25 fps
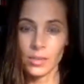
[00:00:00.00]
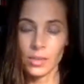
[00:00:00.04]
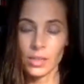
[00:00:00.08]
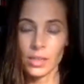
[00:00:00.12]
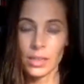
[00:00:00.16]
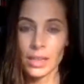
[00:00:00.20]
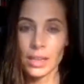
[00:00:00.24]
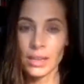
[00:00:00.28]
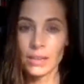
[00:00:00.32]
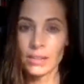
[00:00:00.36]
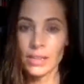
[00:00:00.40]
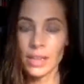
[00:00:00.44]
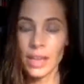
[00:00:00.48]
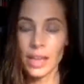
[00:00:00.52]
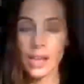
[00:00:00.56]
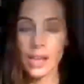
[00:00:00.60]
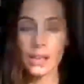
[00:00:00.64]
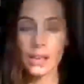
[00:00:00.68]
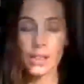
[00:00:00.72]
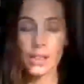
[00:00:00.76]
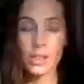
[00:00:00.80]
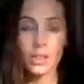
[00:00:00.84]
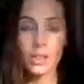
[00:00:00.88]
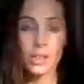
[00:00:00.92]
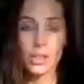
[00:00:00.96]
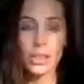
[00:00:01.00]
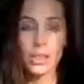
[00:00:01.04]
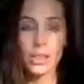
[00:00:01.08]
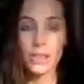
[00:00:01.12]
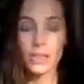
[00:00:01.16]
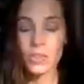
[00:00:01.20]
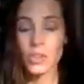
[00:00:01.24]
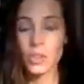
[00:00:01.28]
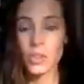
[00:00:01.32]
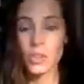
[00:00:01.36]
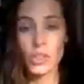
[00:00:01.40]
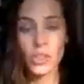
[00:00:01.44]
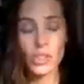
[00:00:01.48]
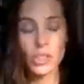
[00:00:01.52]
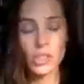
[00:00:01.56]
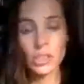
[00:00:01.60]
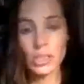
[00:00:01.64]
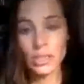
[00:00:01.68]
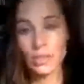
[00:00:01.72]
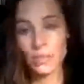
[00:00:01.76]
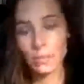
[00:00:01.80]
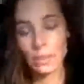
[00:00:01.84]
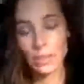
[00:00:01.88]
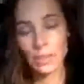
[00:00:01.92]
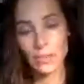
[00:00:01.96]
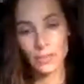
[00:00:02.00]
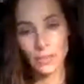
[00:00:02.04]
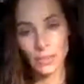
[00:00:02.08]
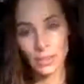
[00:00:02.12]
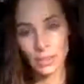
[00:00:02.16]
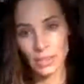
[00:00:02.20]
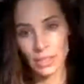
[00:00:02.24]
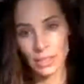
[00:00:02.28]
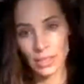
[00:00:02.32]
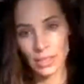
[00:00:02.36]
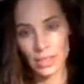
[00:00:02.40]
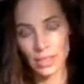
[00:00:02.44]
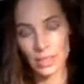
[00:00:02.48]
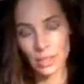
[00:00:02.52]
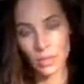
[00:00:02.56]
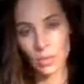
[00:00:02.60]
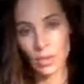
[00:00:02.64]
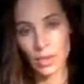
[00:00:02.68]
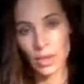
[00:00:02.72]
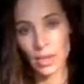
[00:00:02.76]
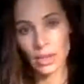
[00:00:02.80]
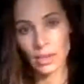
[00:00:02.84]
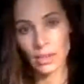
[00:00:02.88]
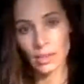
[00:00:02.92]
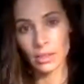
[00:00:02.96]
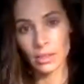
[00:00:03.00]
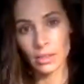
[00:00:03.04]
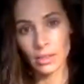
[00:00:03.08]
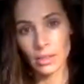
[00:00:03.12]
without telling yourself you shouldn't be feeling this way,